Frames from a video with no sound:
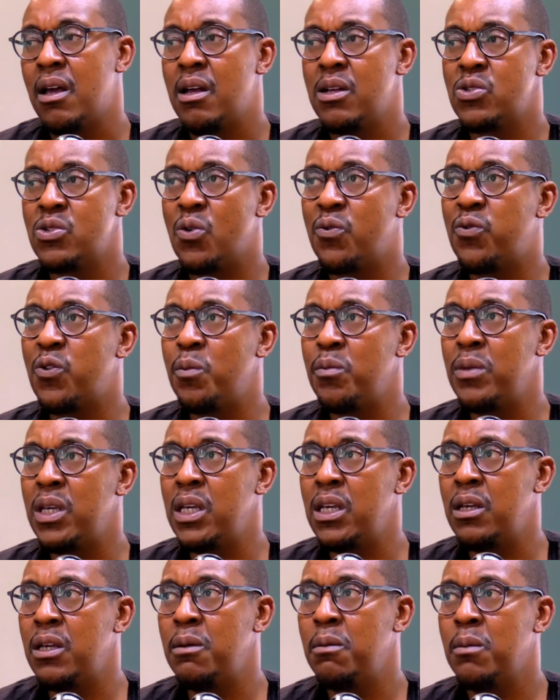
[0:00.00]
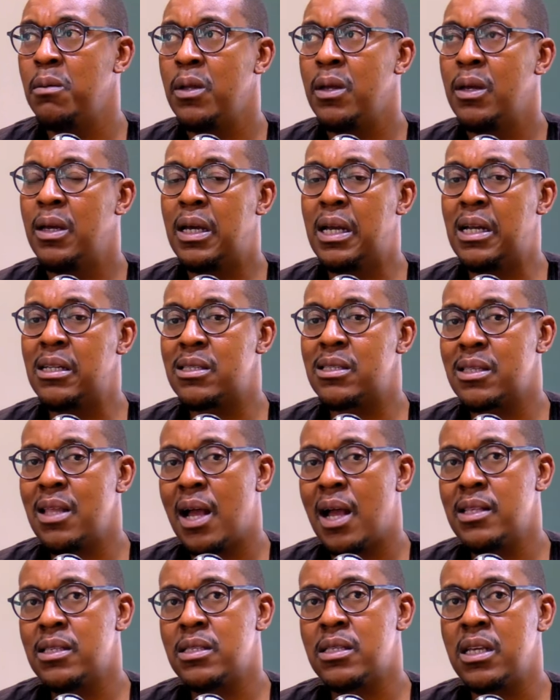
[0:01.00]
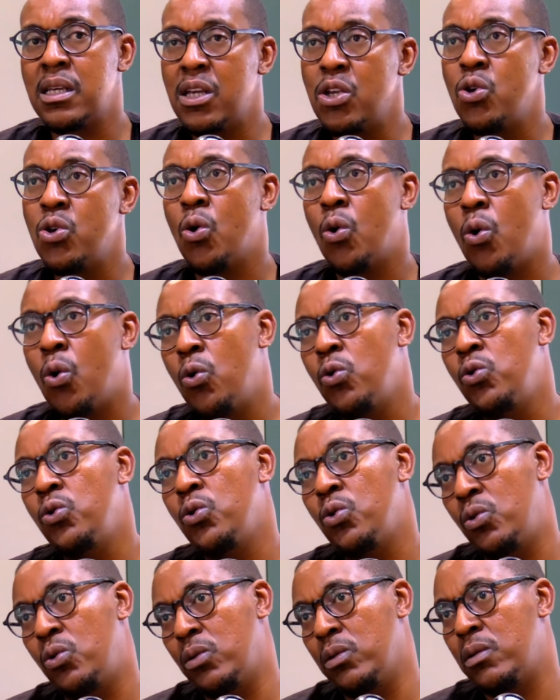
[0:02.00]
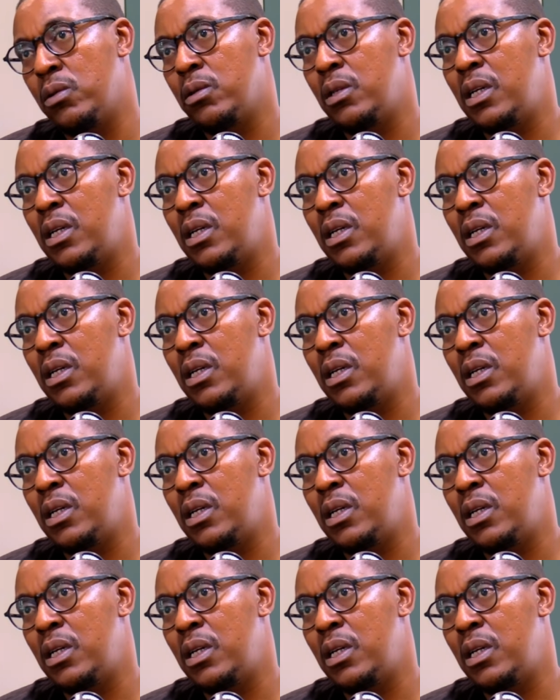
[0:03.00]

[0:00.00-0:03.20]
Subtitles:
So for me, it starts in your own hood.